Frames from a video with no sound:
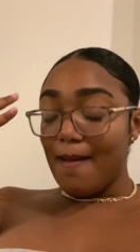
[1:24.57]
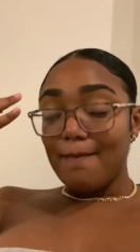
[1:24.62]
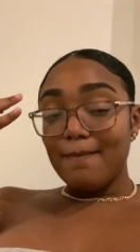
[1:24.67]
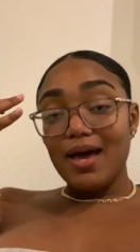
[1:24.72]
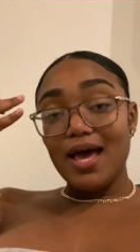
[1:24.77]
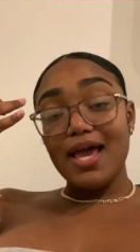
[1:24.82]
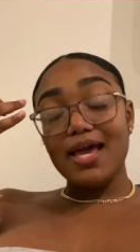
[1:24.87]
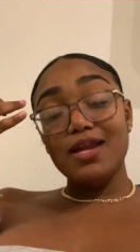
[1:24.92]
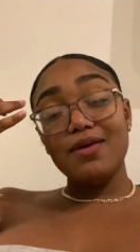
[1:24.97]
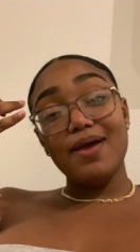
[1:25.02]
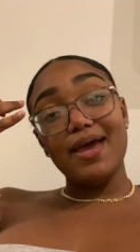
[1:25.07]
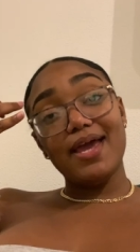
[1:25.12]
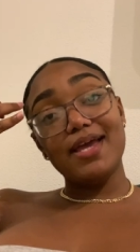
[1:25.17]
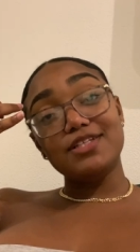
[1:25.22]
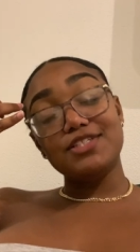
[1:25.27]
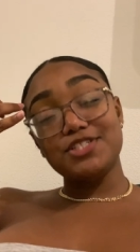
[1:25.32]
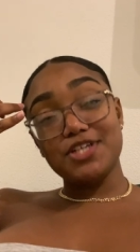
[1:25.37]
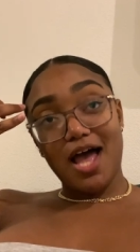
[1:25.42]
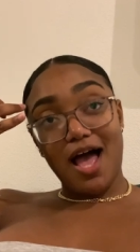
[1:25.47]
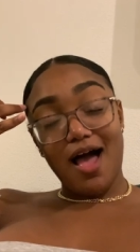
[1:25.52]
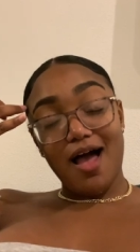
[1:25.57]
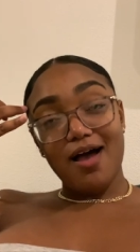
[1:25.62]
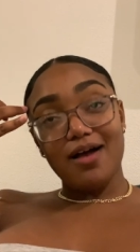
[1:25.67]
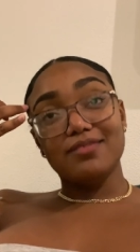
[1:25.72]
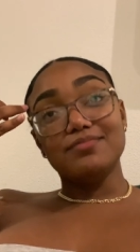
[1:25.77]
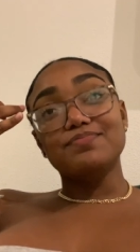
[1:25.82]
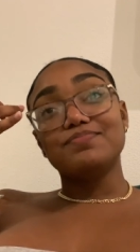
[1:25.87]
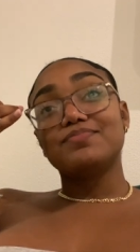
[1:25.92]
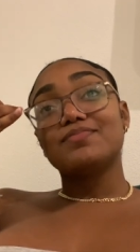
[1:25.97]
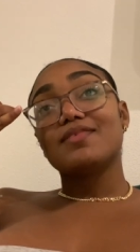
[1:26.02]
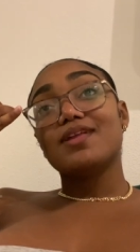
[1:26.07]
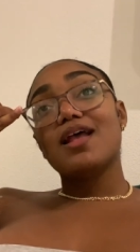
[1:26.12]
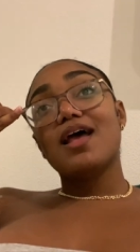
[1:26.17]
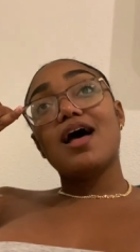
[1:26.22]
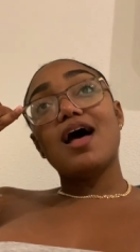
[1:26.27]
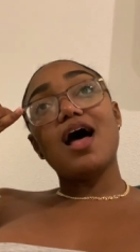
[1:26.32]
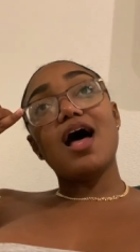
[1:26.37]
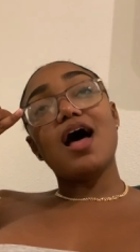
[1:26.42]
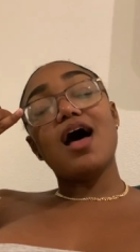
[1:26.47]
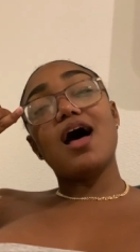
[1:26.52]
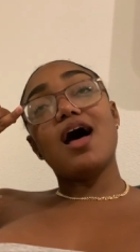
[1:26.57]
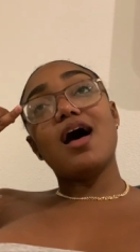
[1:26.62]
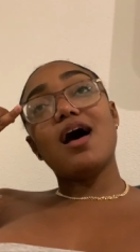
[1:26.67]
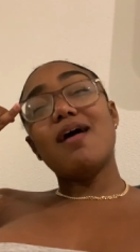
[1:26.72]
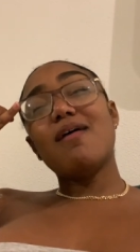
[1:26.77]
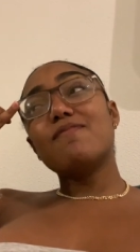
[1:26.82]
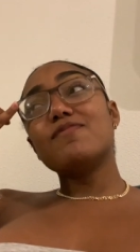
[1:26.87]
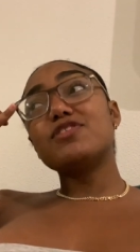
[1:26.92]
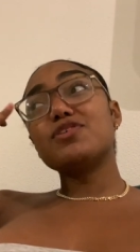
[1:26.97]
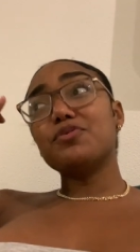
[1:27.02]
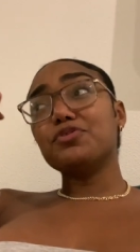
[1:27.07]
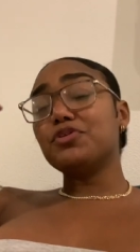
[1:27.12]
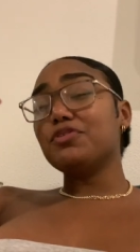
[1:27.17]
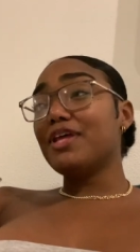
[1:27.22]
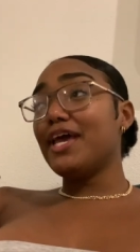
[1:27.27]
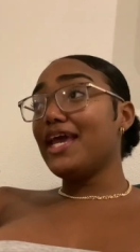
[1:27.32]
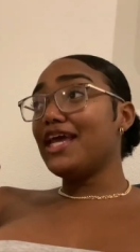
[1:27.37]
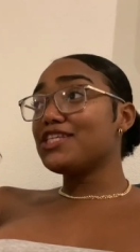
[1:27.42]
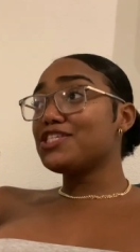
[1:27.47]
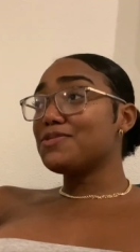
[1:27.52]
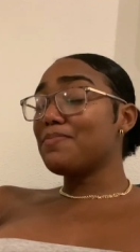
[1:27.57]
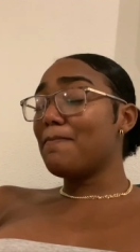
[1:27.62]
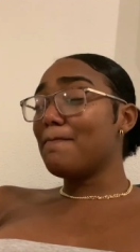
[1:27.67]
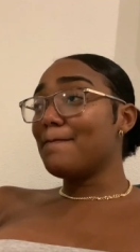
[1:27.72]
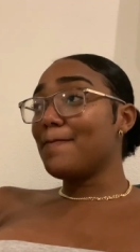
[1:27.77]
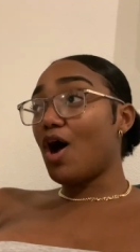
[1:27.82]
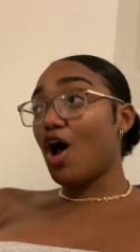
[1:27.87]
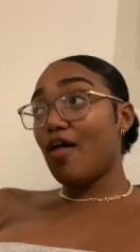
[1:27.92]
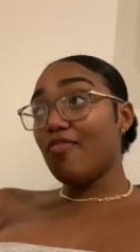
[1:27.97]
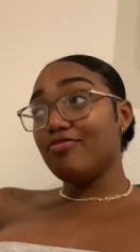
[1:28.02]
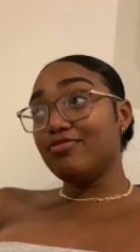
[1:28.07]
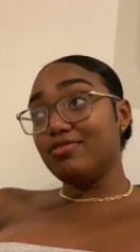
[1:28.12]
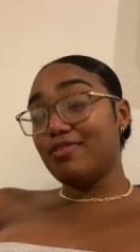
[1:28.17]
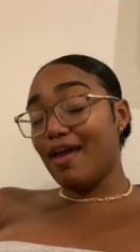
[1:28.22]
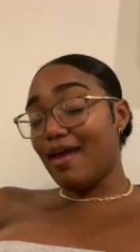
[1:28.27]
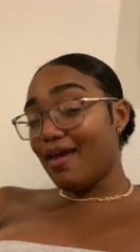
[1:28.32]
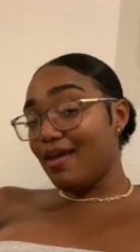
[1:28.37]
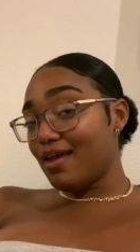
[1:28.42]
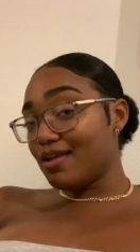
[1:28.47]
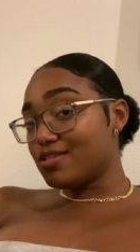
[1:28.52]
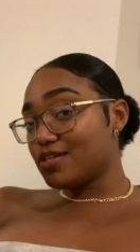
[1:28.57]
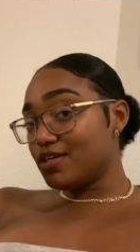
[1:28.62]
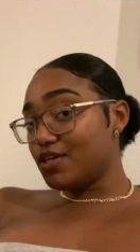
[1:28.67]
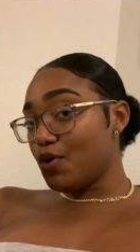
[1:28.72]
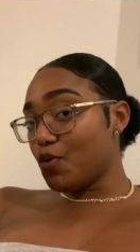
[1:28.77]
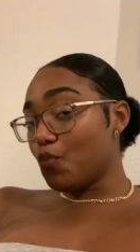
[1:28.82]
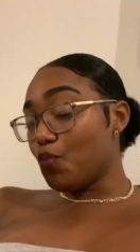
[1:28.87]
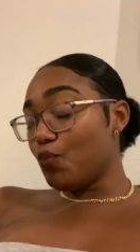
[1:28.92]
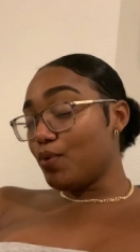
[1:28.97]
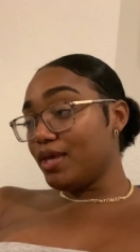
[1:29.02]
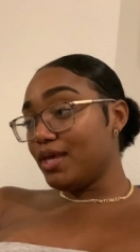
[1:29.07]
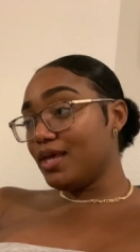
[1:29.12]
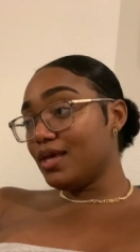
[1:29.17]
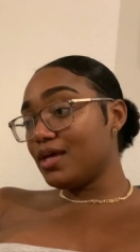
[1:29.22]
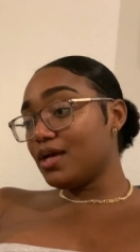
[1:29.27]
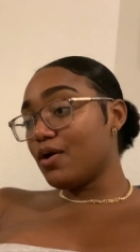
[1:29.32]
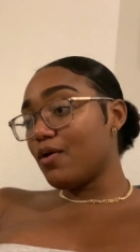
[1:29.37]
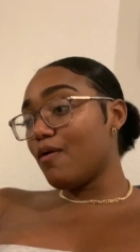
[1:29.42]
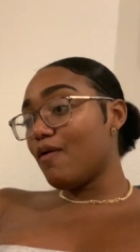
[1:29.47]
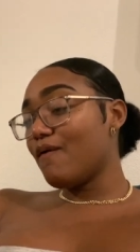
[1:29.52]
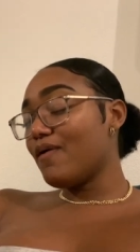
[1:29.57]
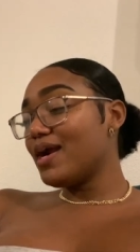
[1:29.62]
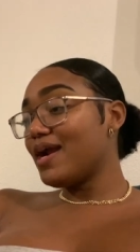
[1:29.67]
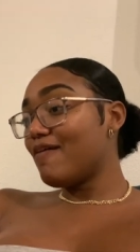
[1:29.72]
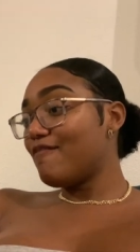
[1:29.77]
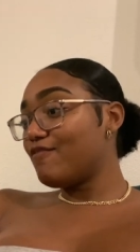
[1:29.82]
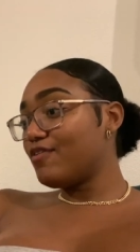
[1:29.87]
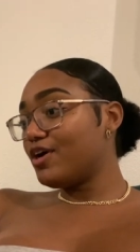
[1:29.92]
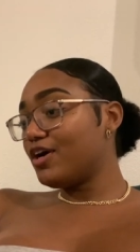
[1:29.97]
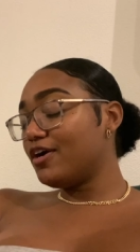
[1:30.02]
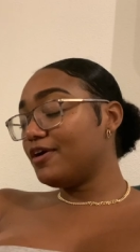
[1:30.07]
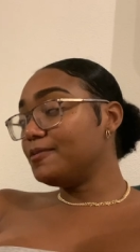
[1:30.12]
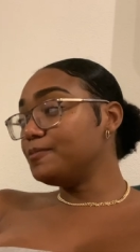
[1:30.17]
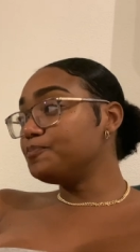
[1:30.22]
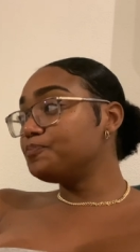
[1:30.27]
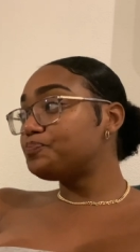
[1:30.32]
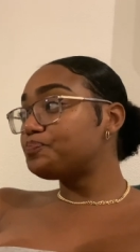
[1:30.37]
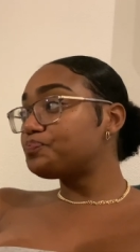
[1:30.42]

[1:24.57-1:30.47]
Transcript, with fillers: Anyway, ciao um so today is monday it's a new week or whatever